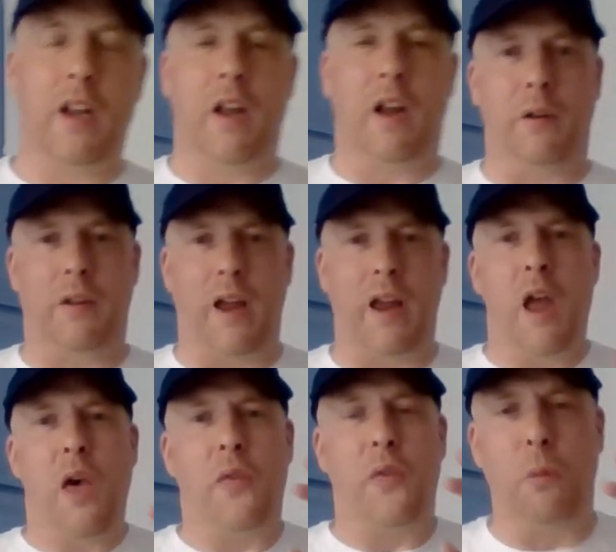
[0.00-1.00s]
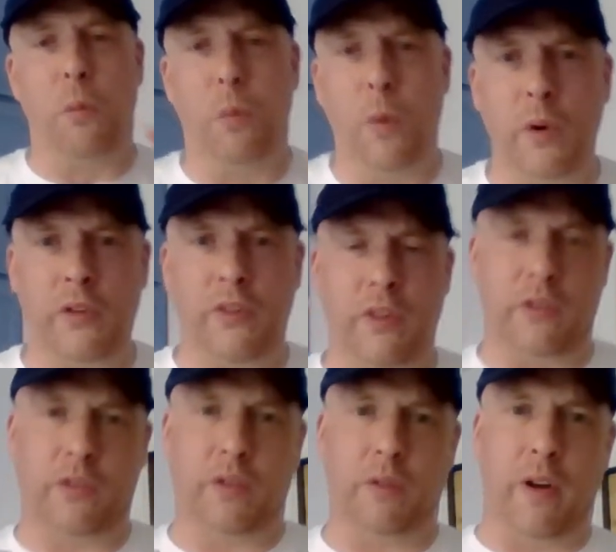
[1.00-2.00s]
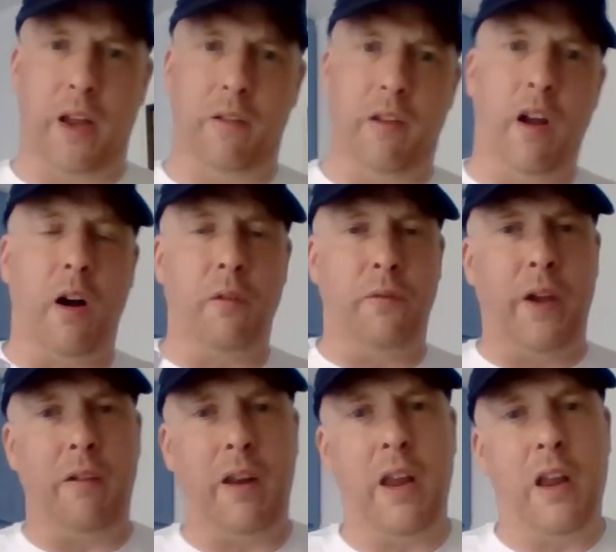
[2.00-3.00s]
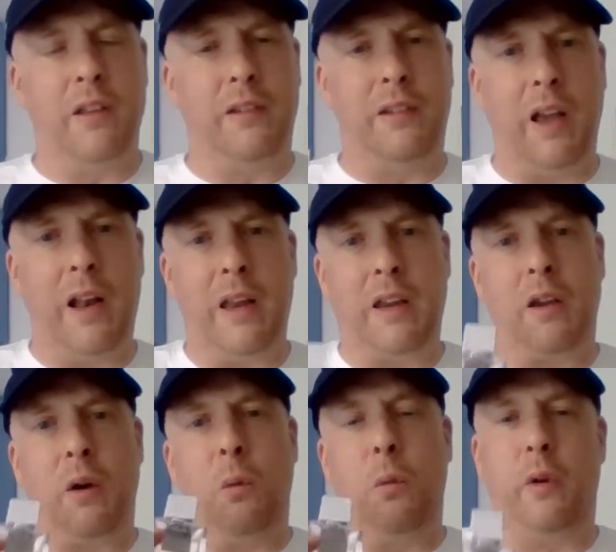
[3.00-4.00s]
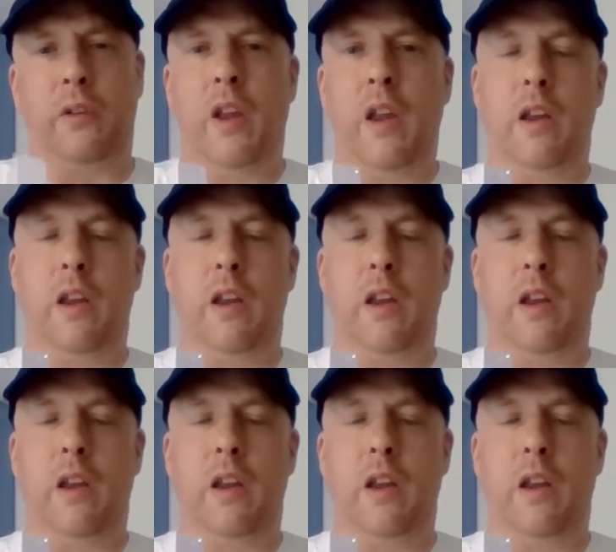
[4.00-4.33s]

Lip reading: Okay, the woods that surround it are very delicate woods.